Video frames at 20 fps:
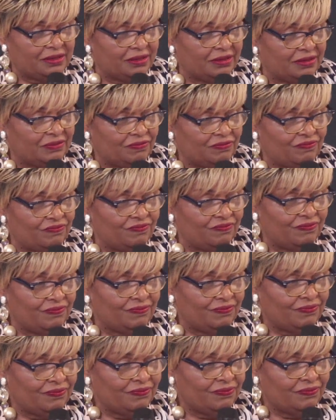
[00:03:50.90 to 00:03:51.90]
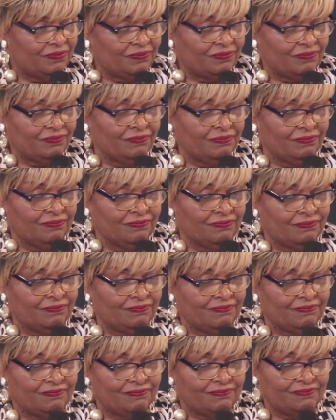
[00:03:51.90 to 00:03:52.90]

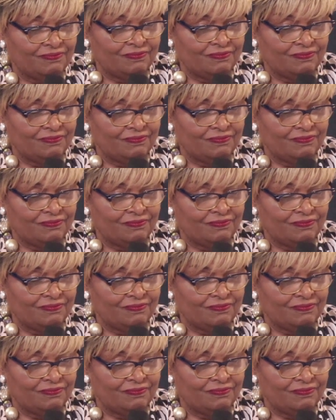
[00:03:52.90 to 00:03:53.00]
[no speech]